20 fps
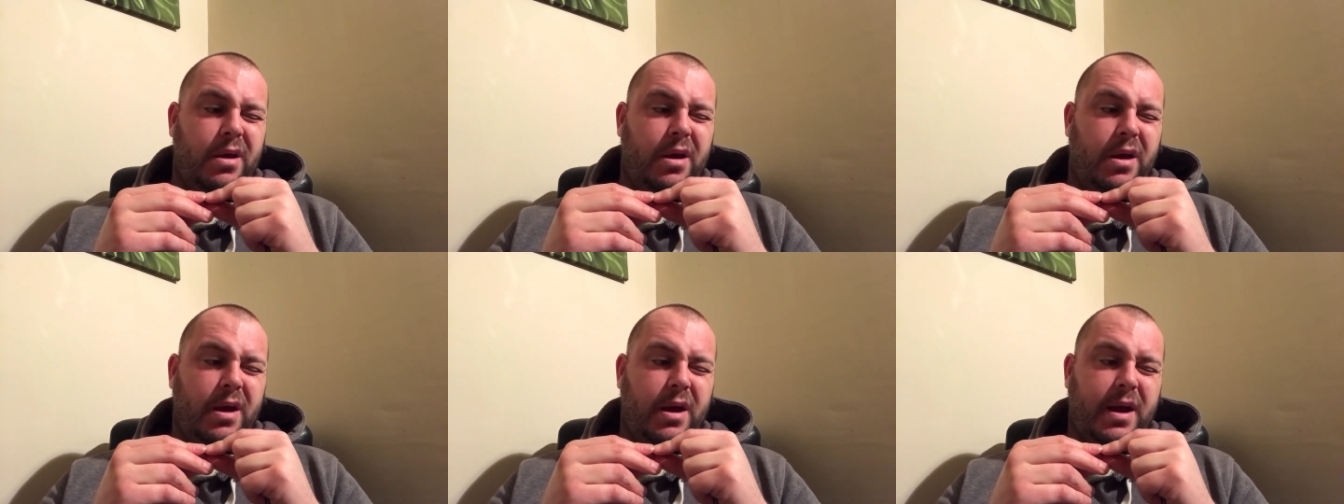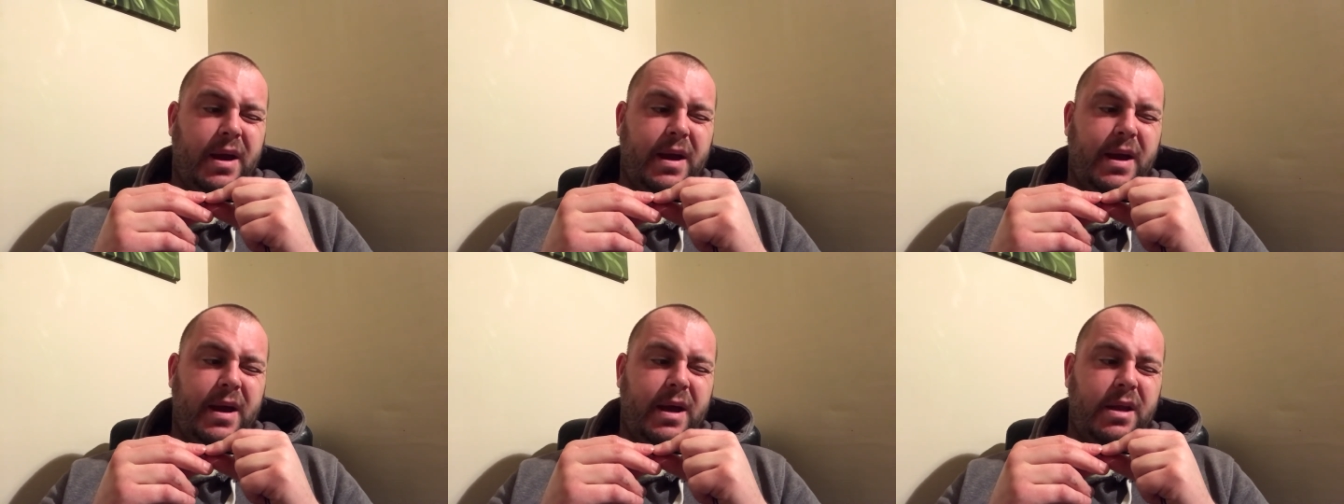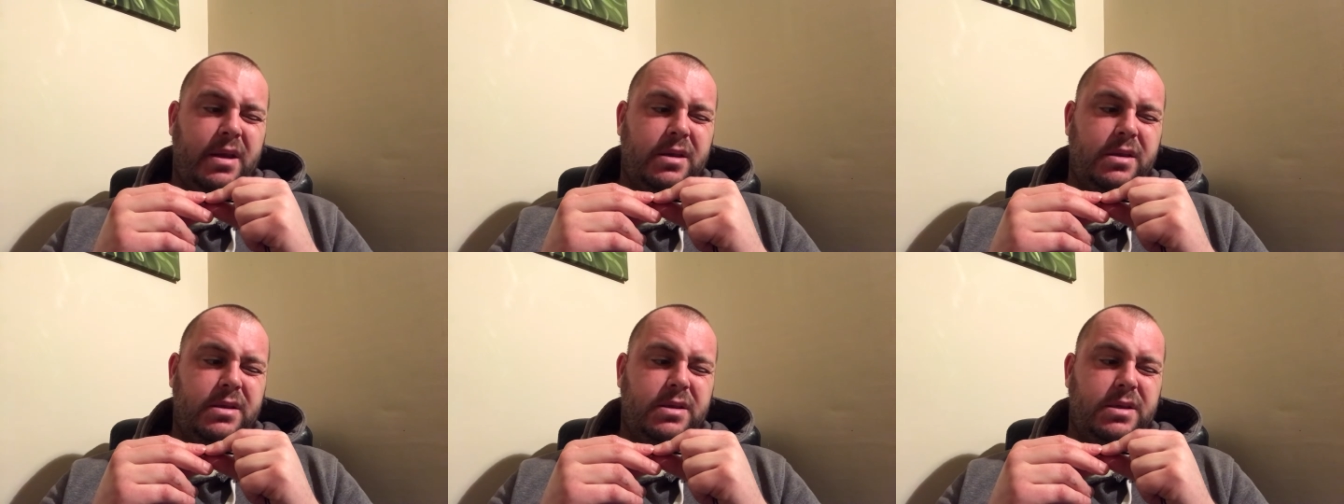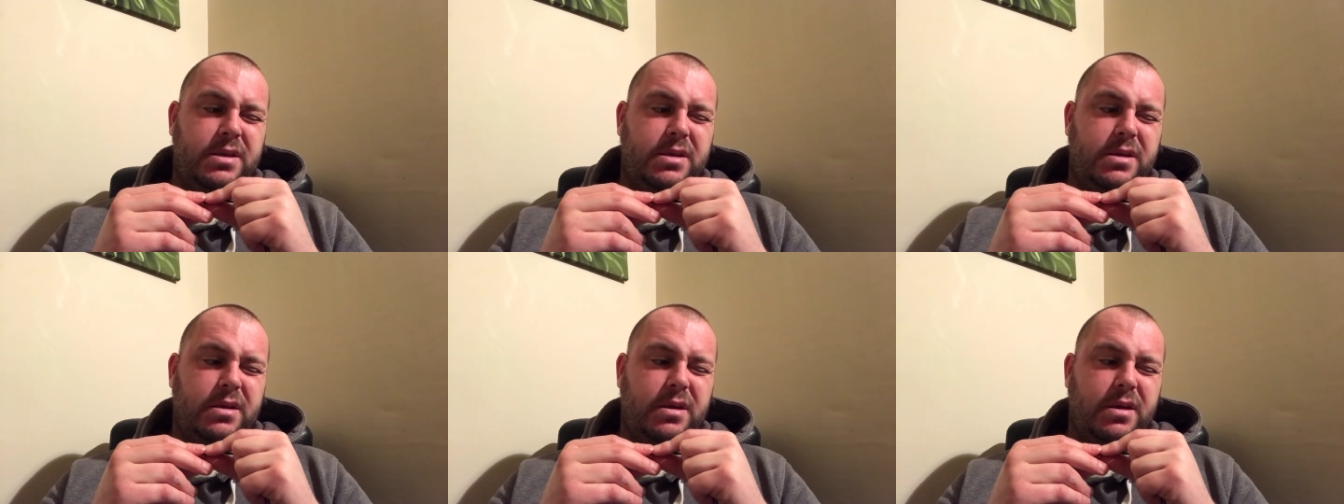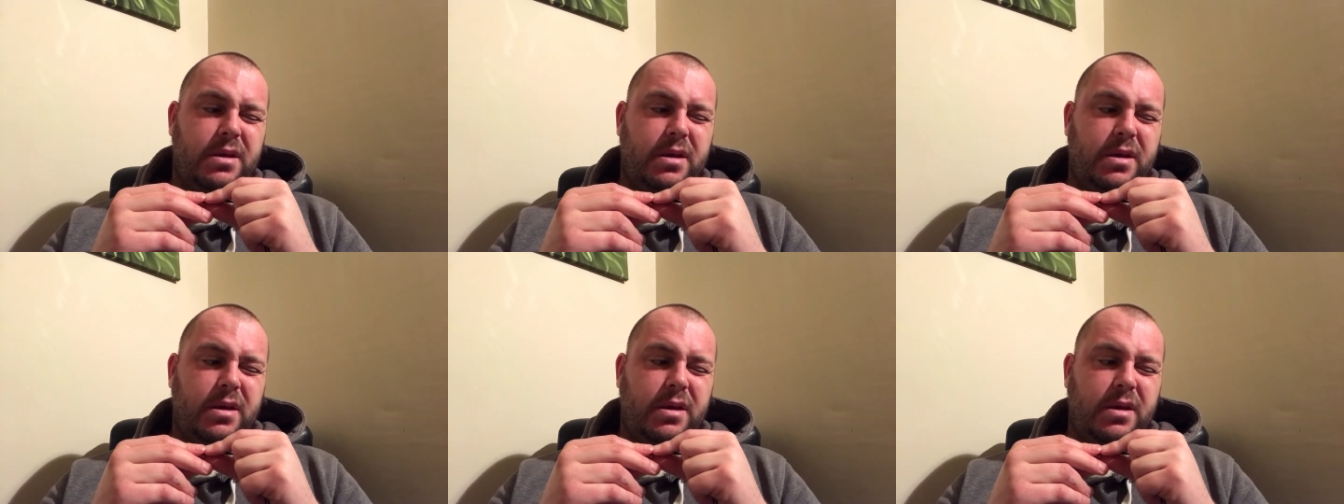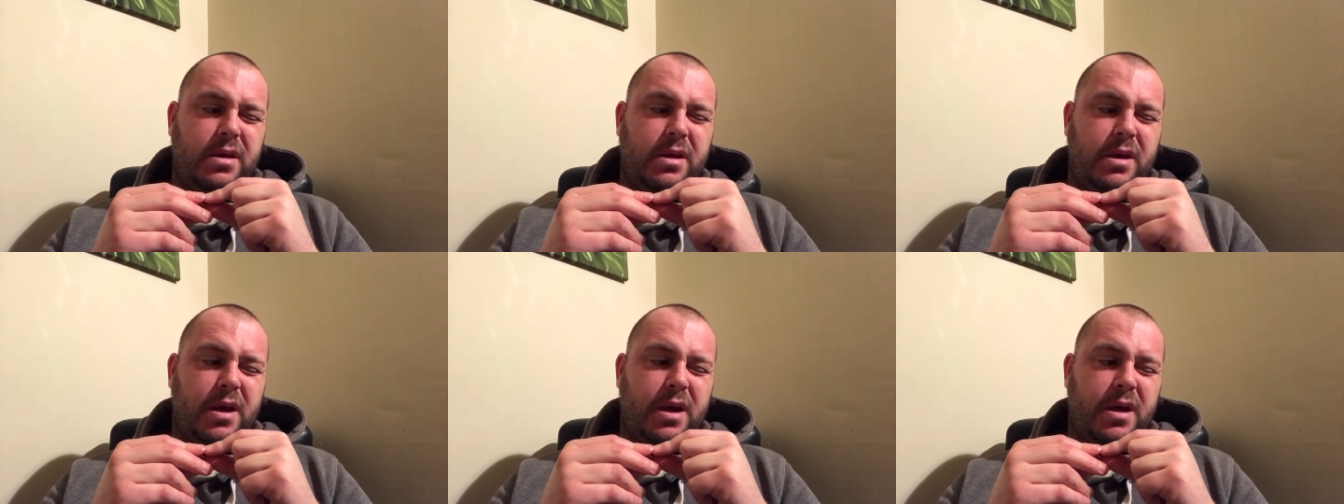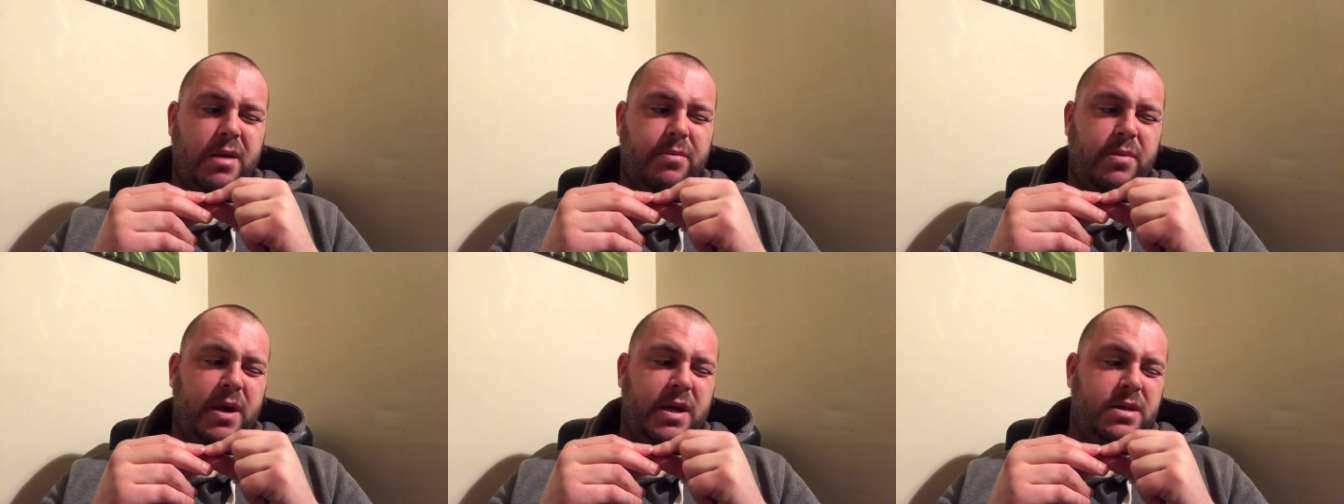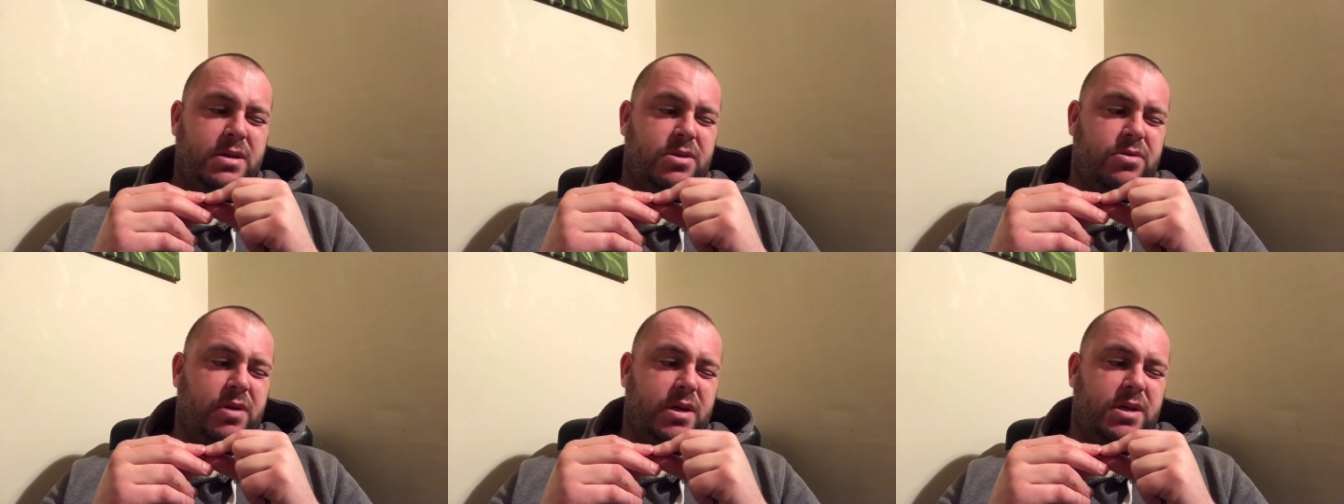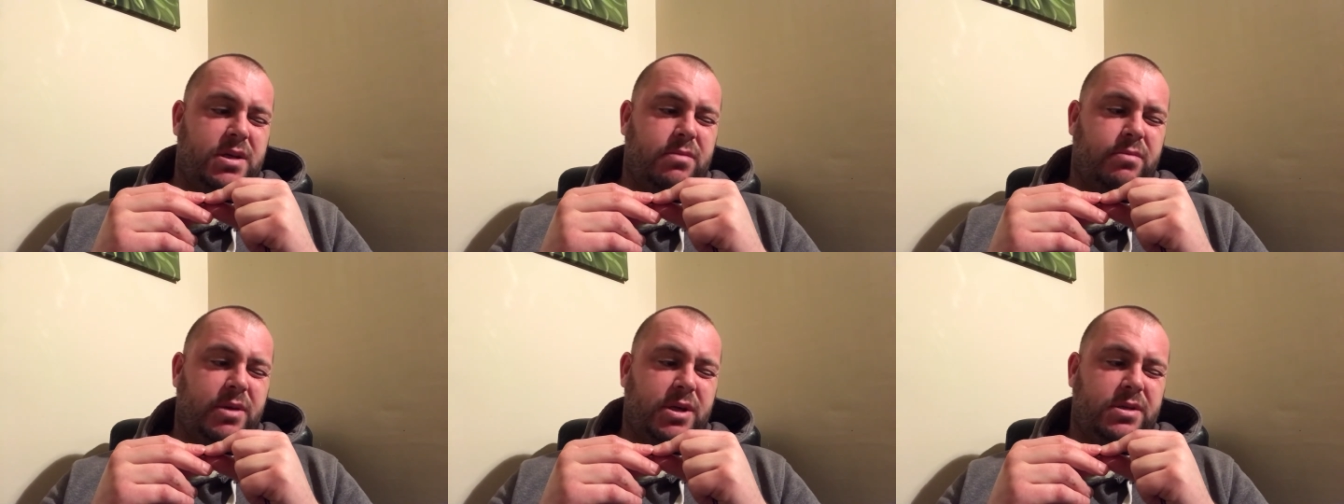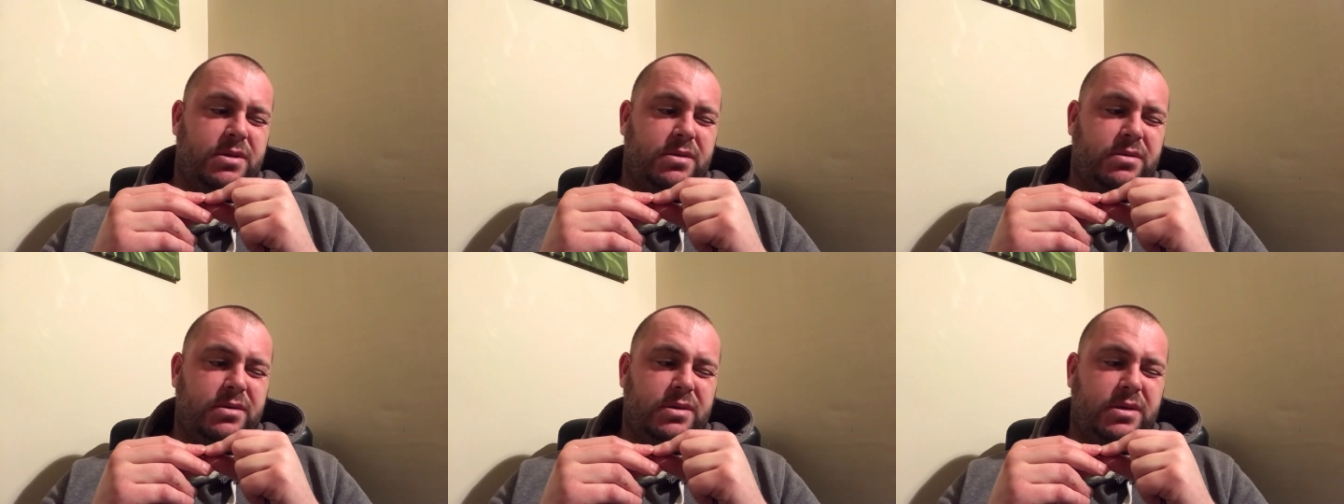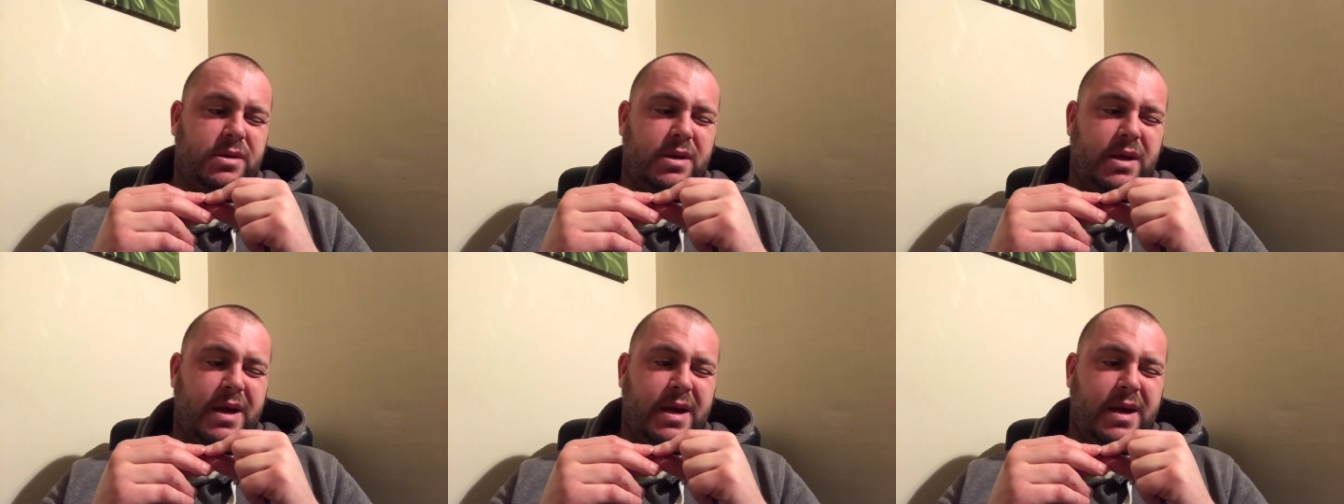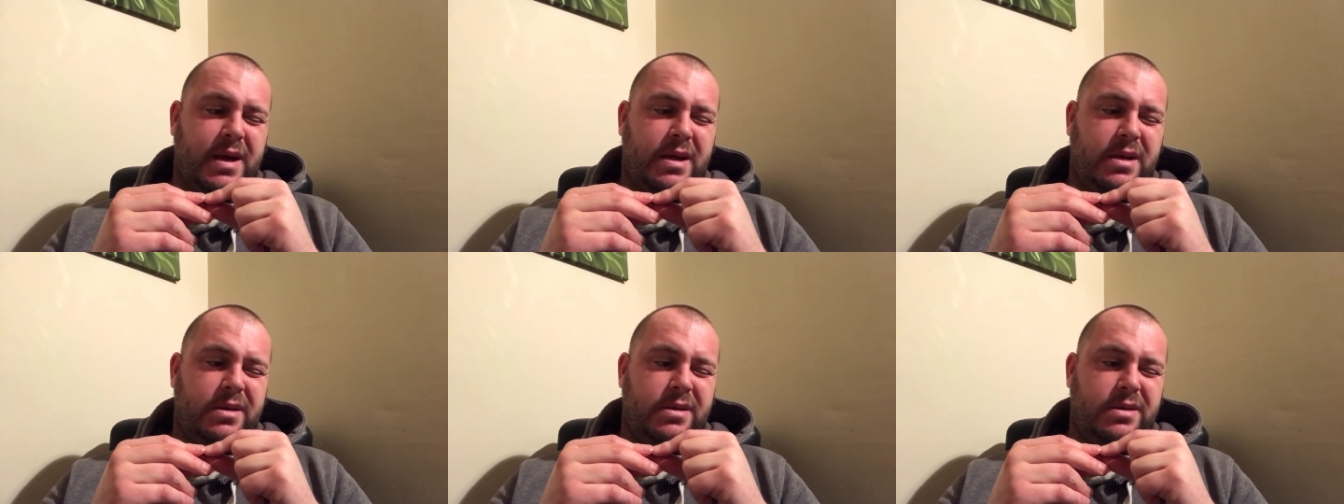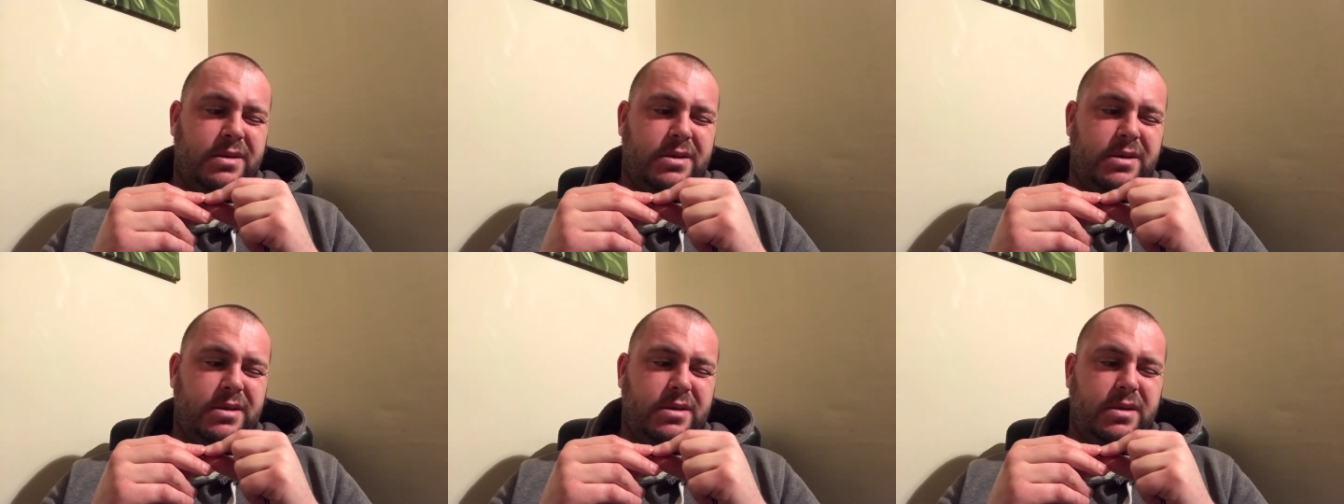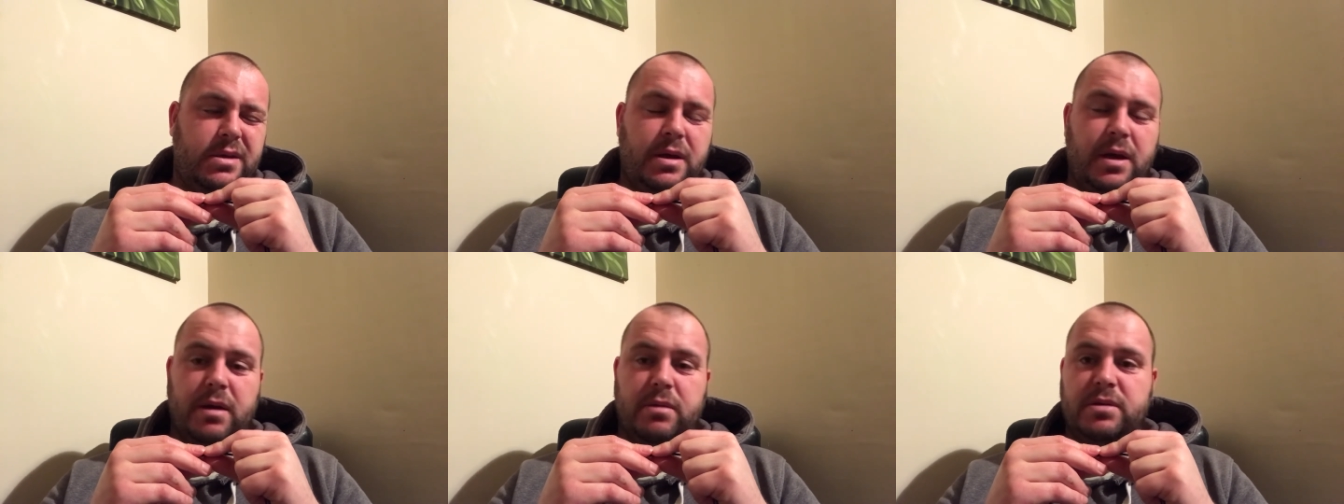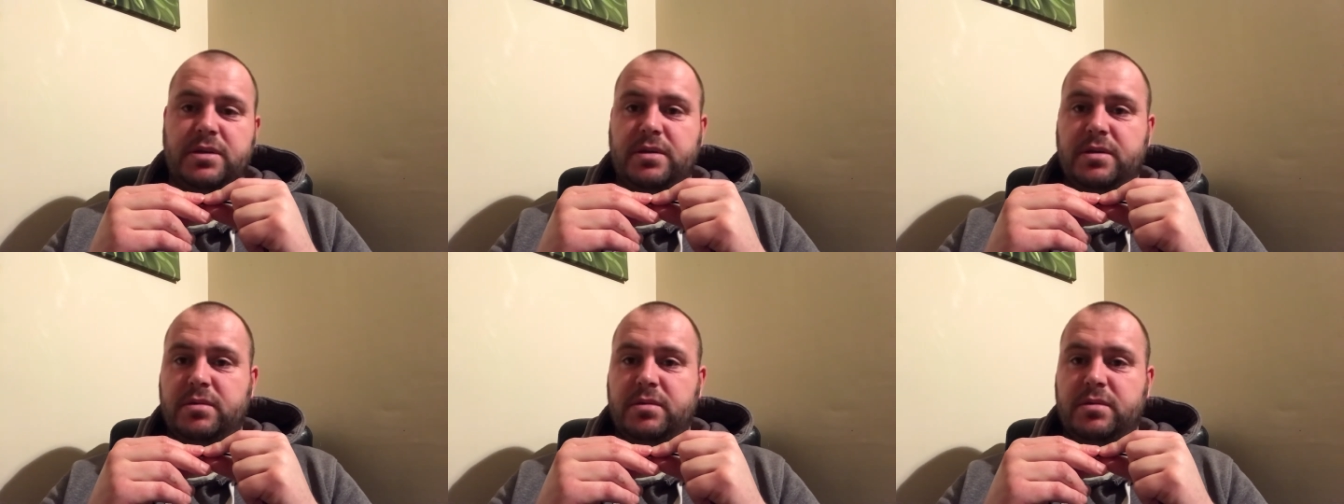and yeah, pain stretching muscles, and yeah, it was